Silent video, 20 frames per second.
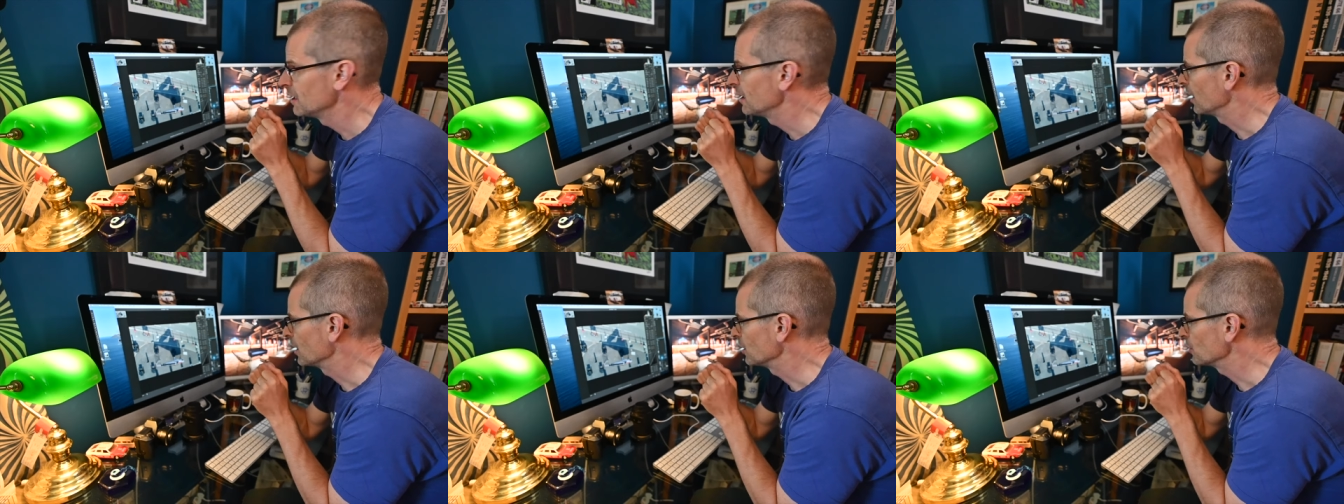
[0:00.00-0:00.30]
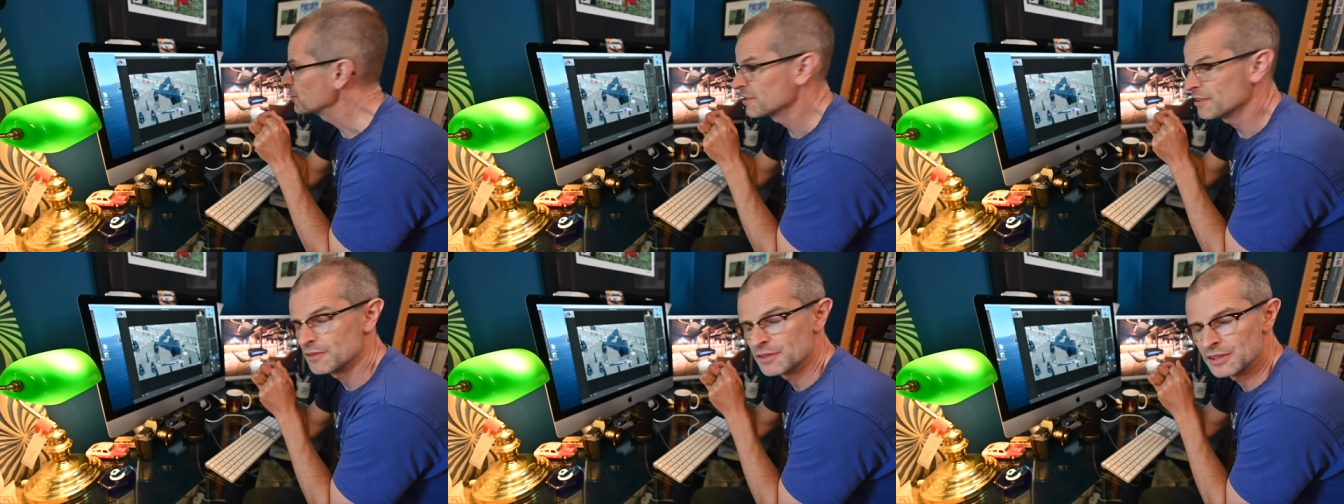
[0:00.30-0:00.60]
I
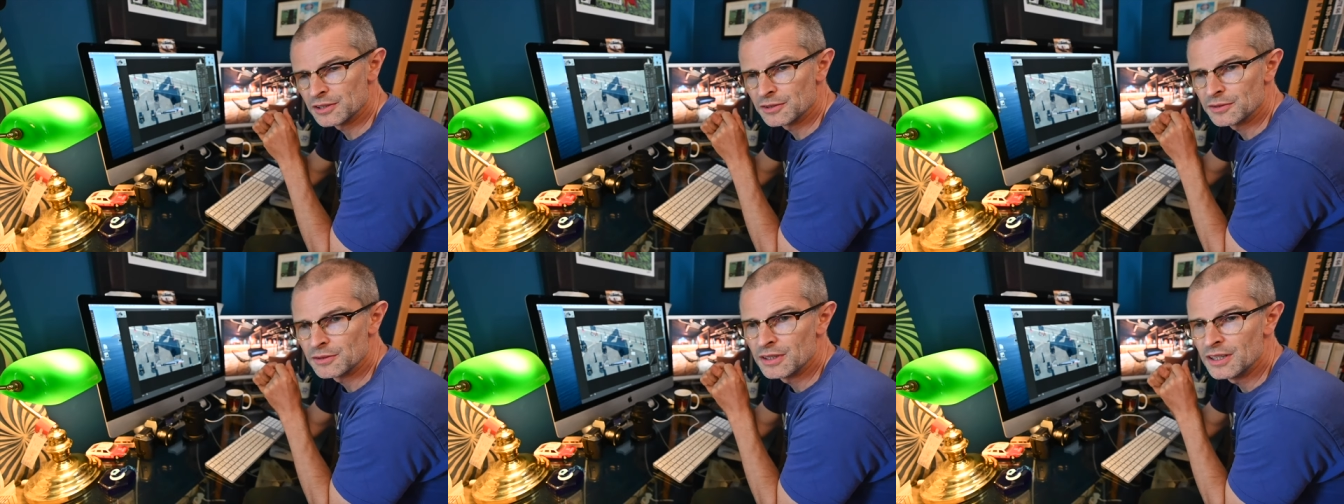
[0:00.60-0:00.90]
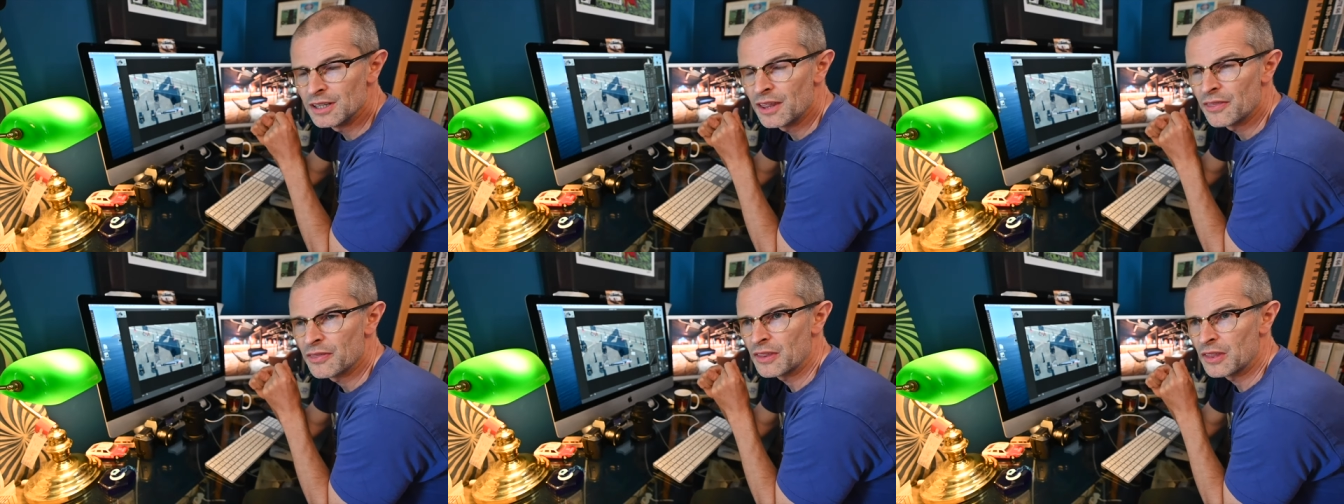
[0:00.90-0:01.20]
also knew
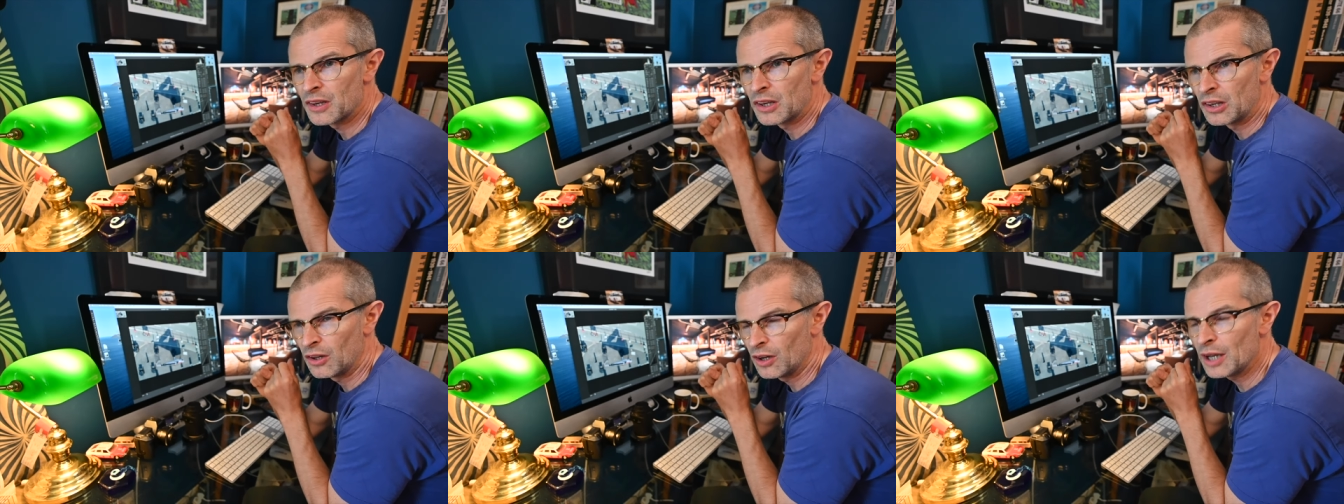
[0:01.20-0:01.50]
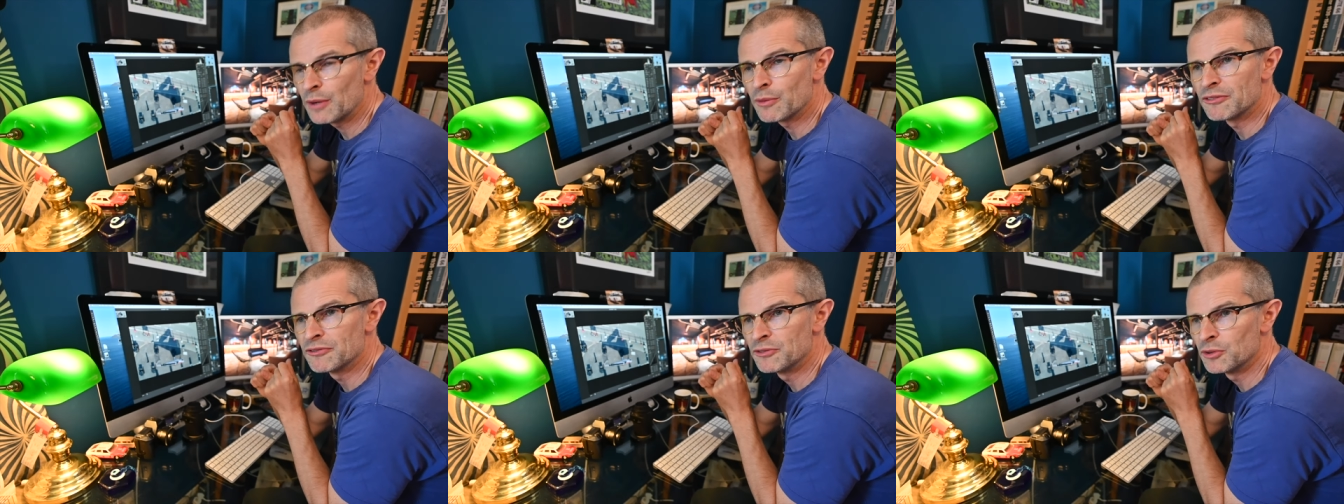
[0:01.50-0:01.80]
that the
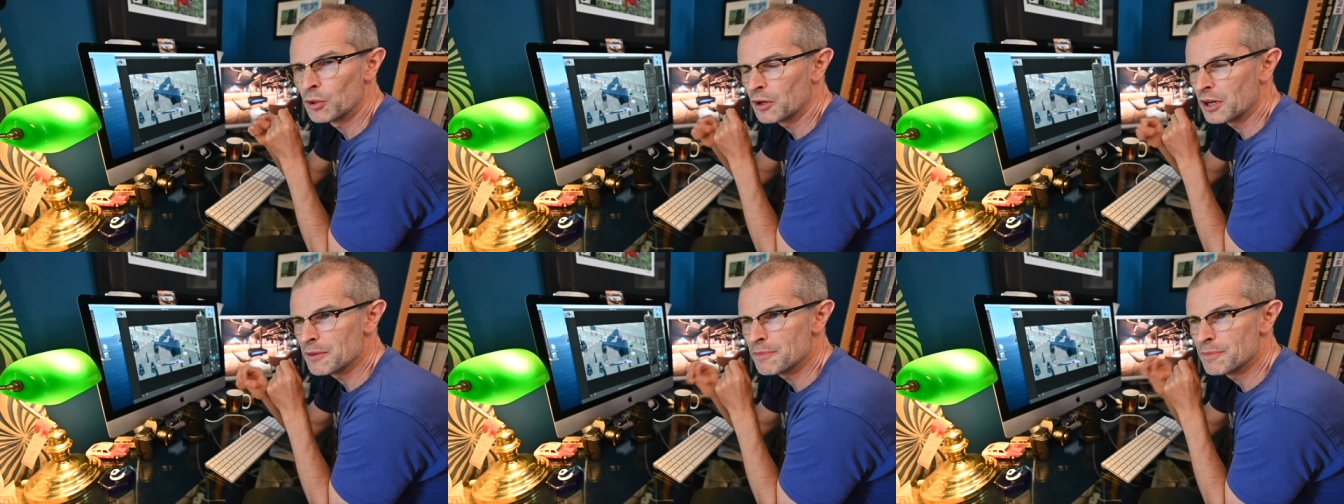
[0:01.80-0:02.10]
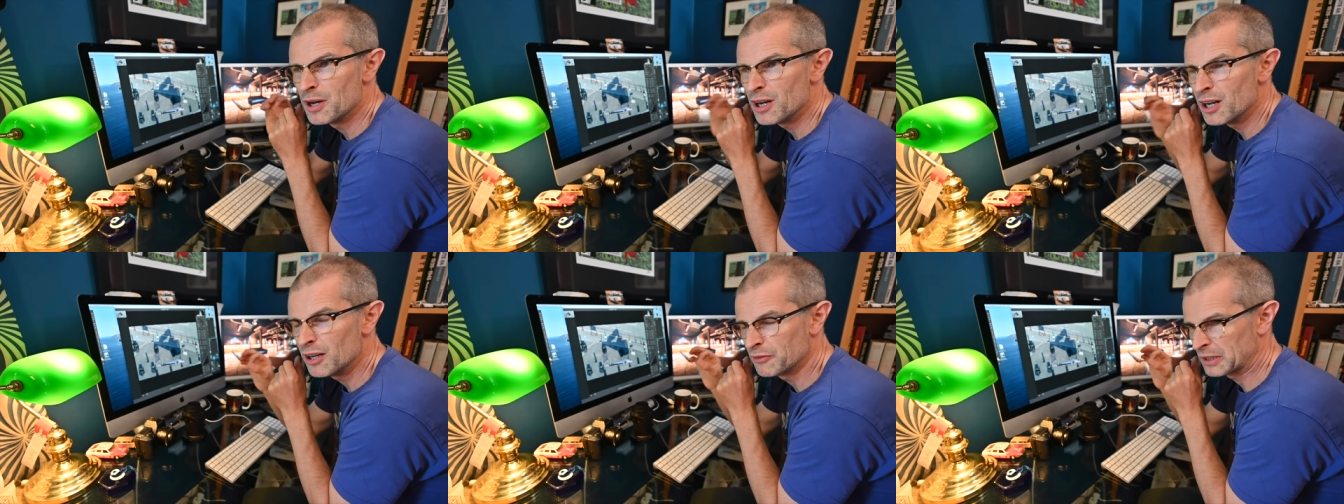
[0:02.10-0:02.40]
light would fall on it
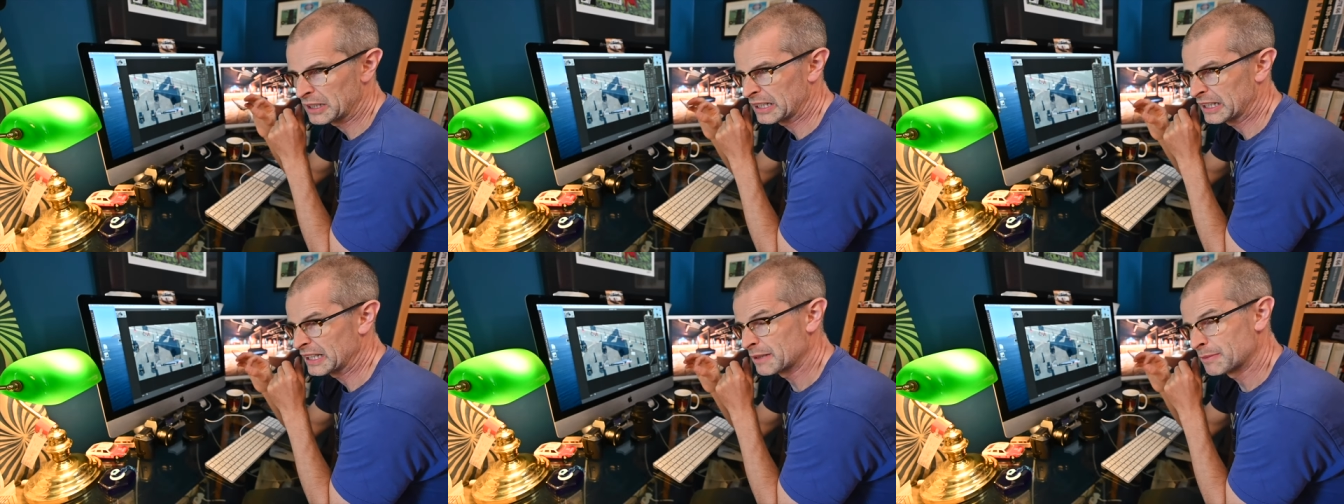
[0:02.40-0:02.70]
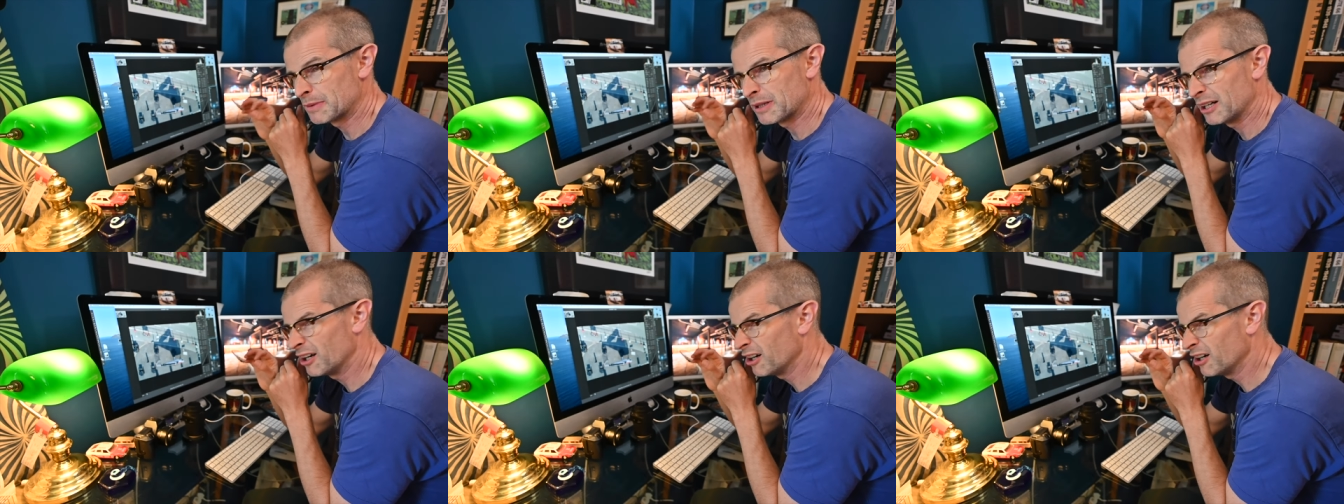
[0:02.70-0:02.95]
perfectly at about